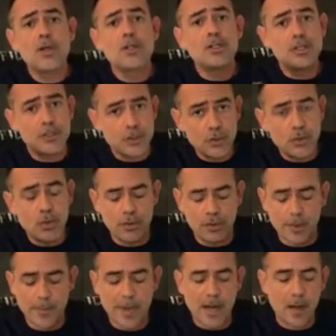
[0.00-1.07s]
to
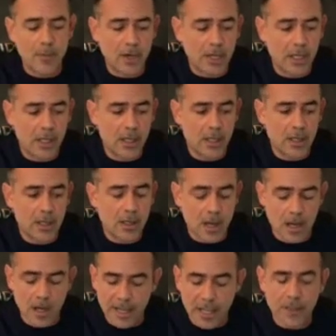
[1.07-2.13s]
the Pan American
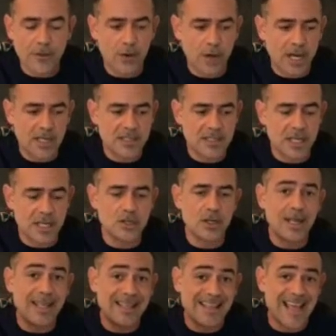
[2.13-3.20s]
Health Organization,
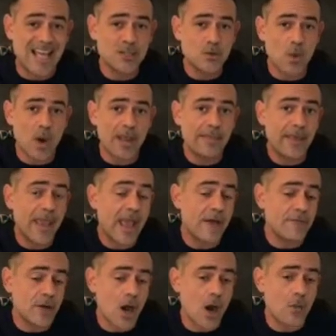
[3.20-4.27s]
and that's why they have
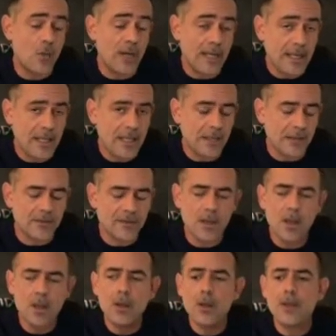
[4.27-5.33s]
not released
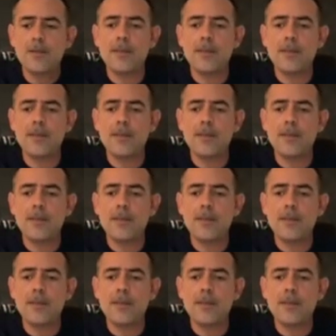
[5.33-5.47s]
the